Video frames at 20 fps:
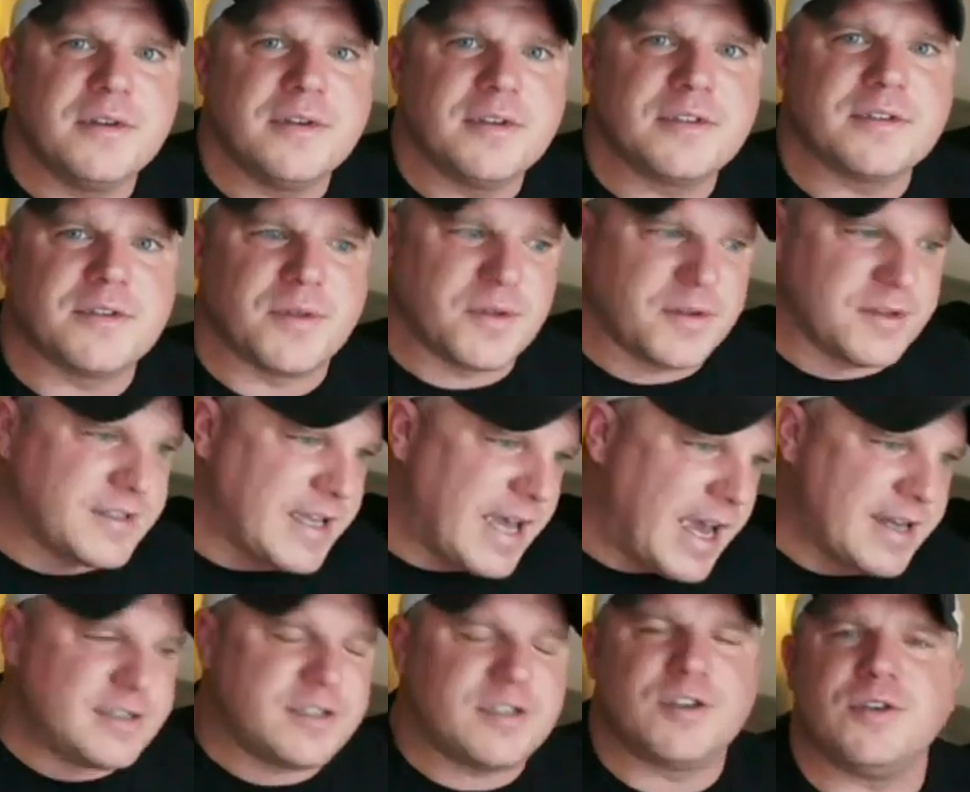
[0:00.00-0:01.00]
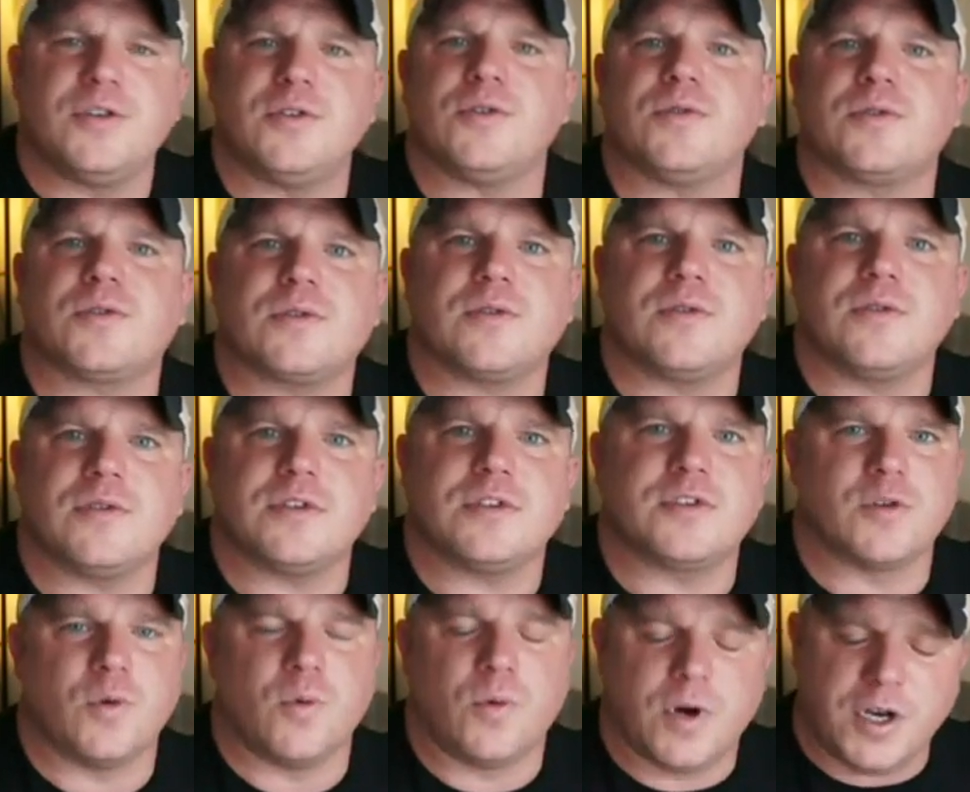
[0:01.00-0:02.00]
So there's that too.
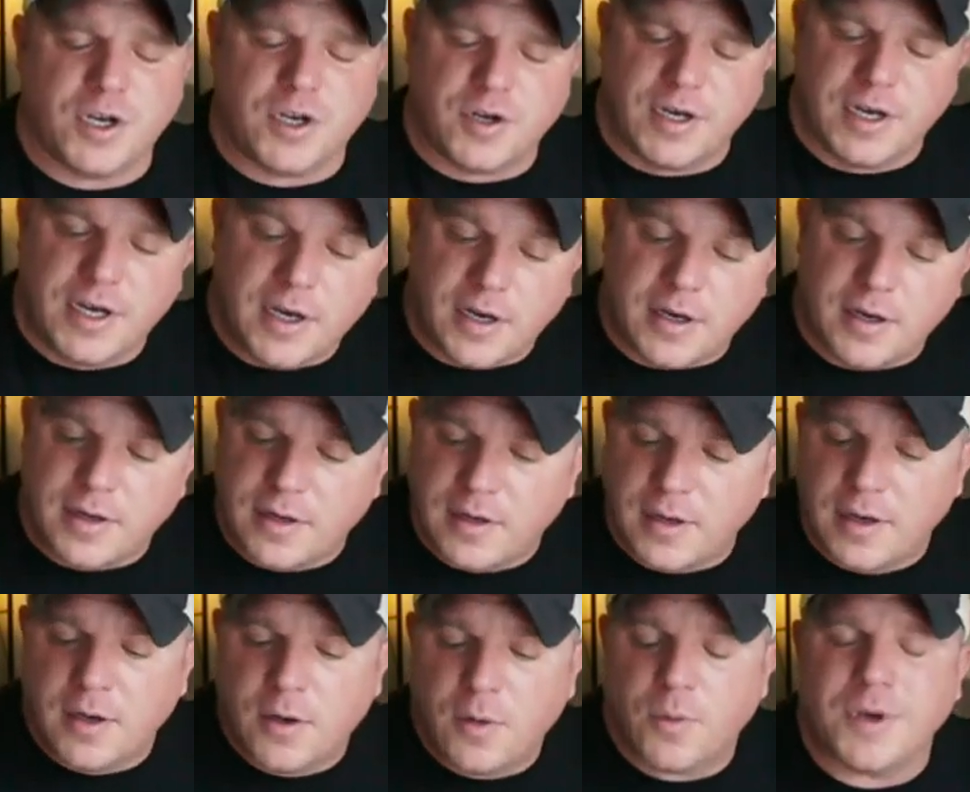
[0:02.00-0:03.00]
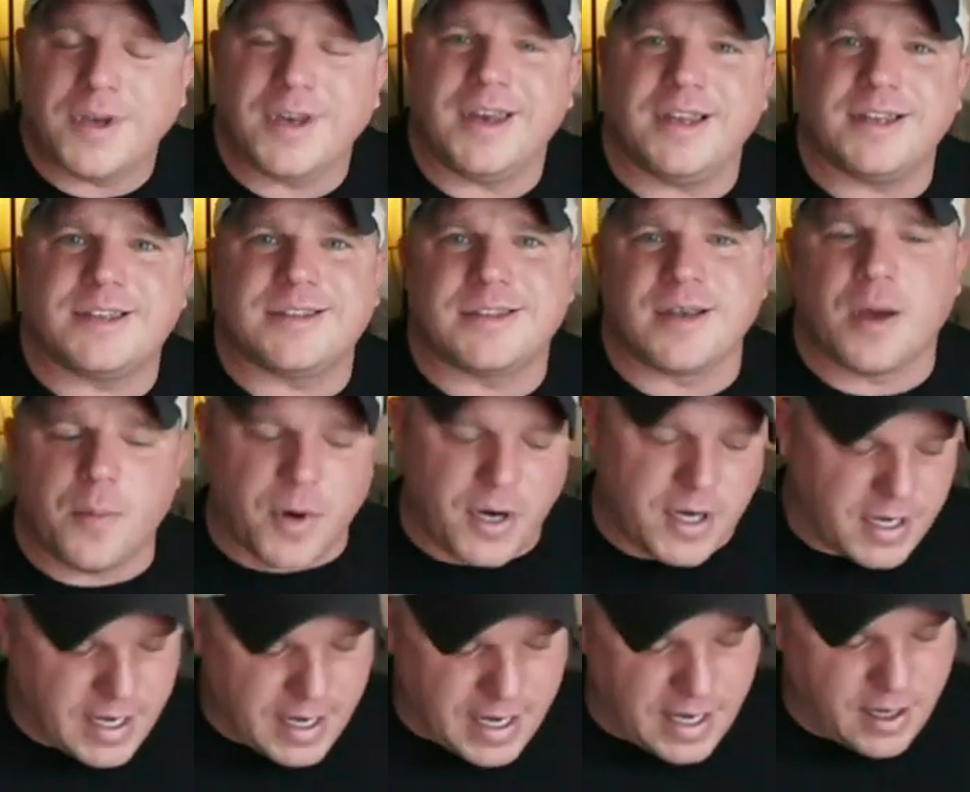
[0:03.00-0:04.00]
So what do you need? We need
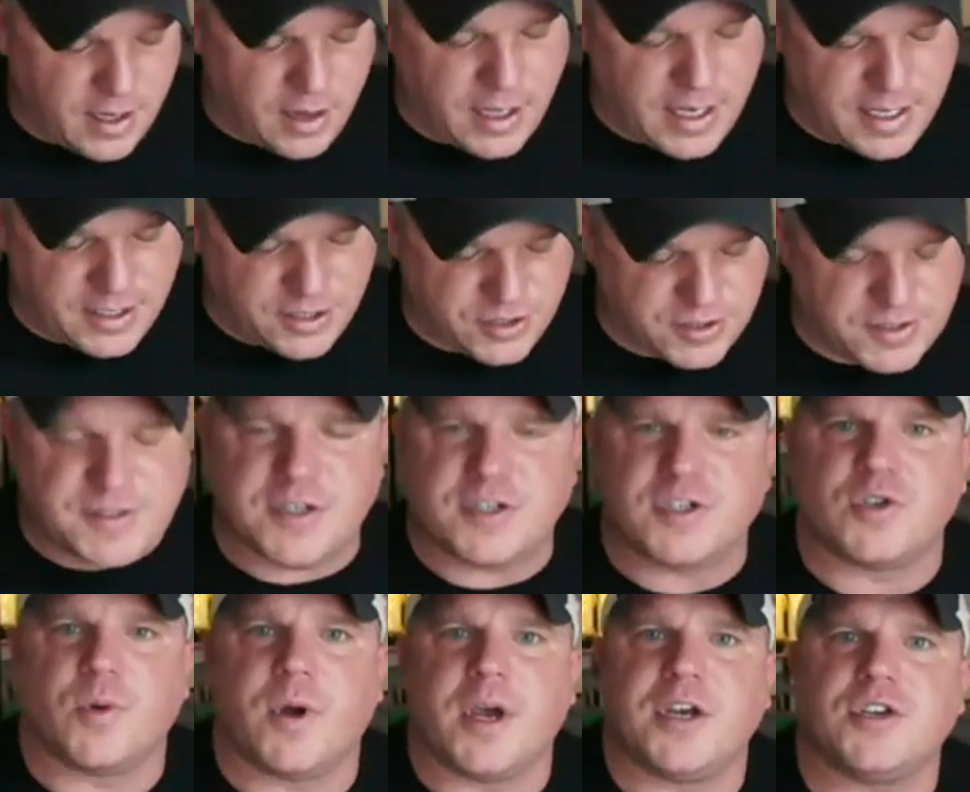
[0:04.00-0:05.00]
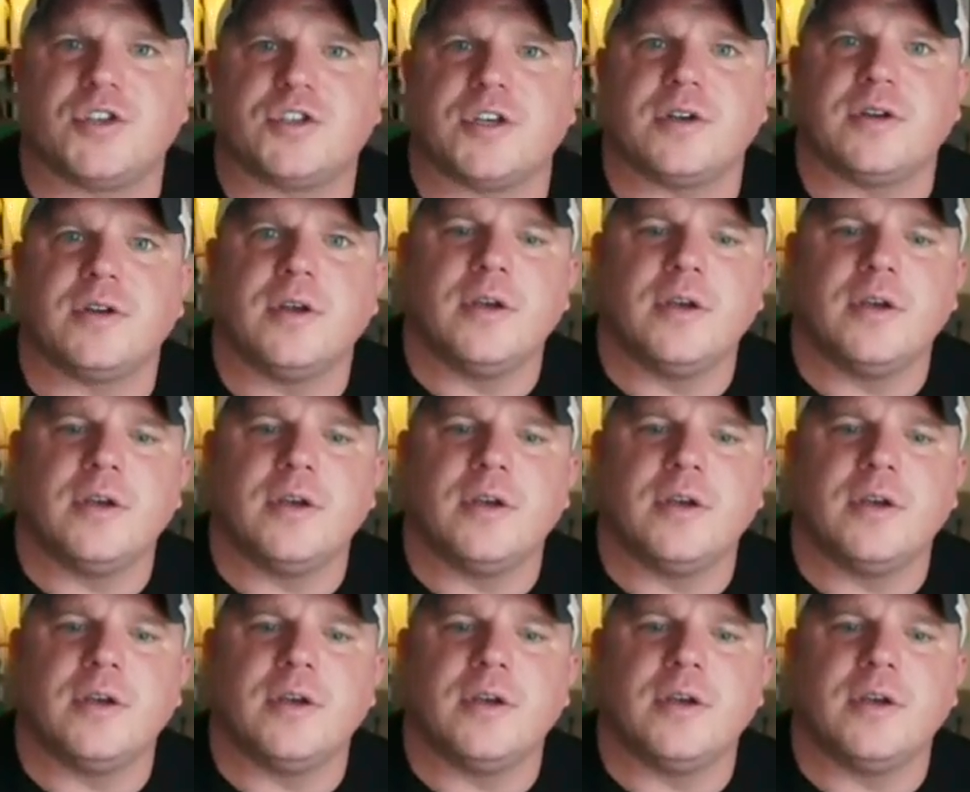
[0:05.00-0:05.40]
somebody to analyze your situation.